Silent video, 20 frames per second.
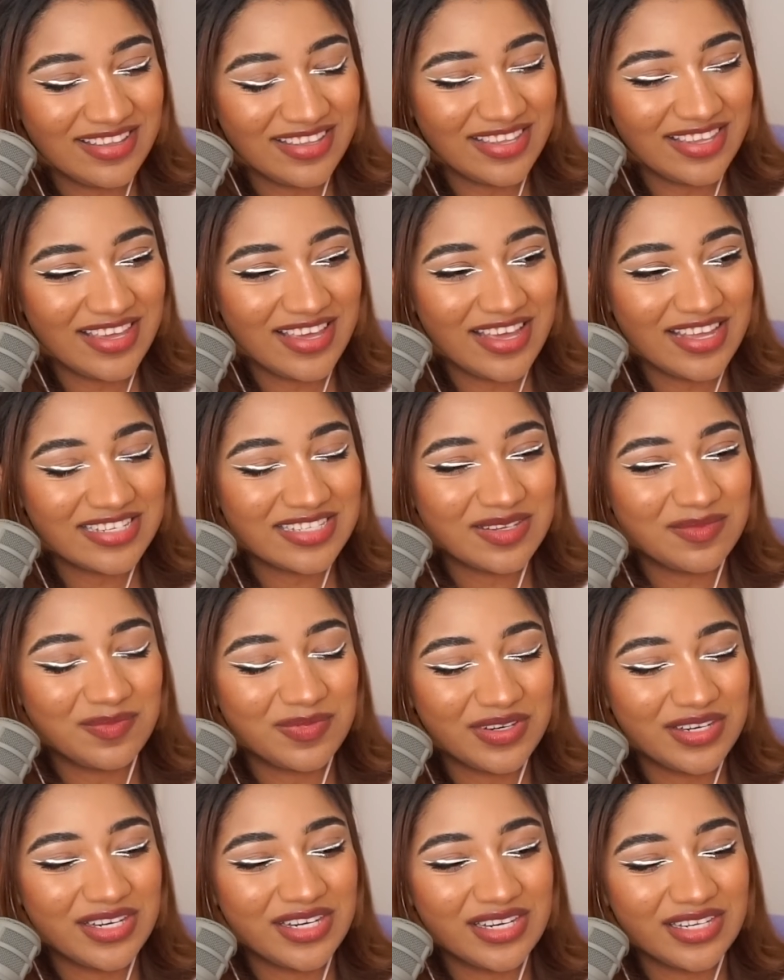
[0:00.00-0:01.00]
Yeah,
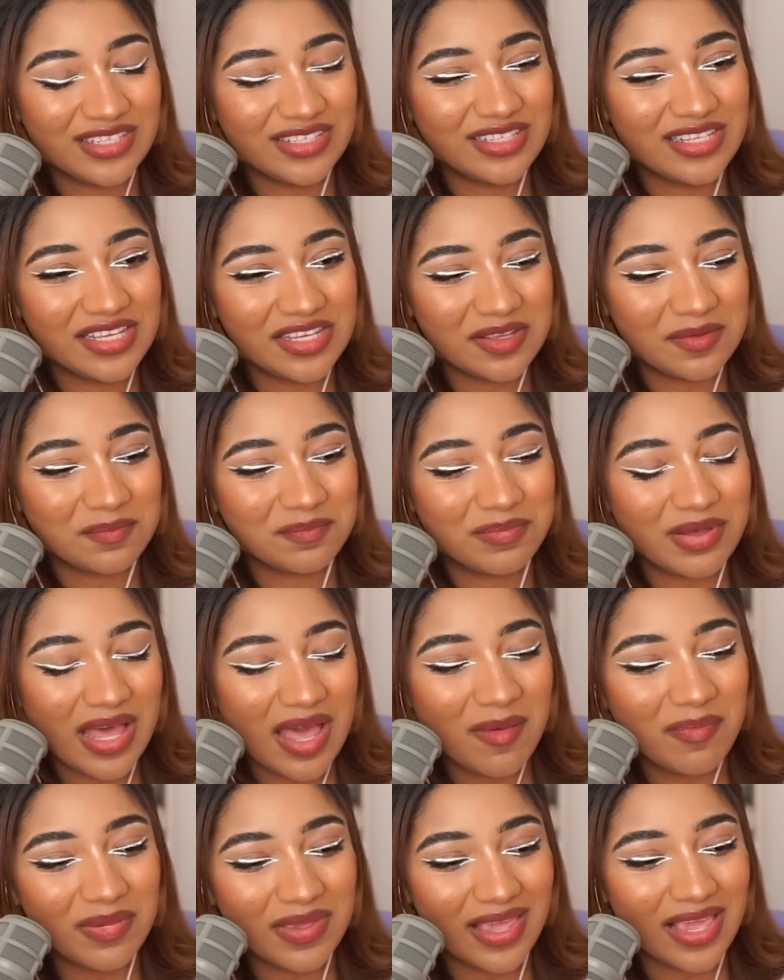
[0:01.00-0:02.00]
Dipper, you're like a
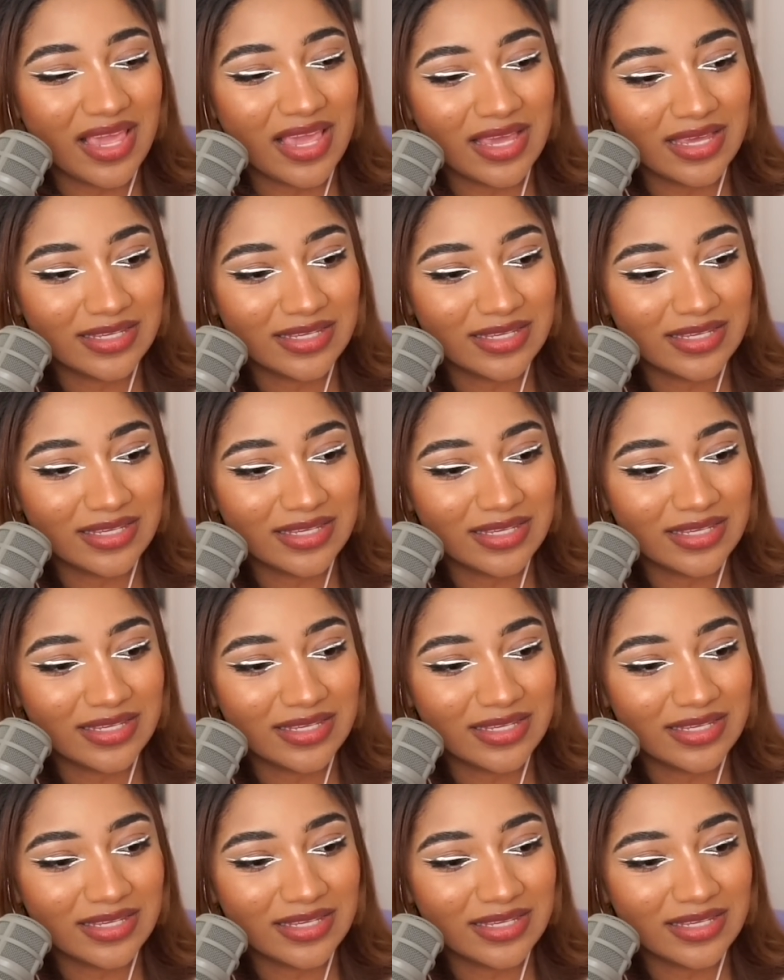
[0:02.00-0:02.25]
puppy.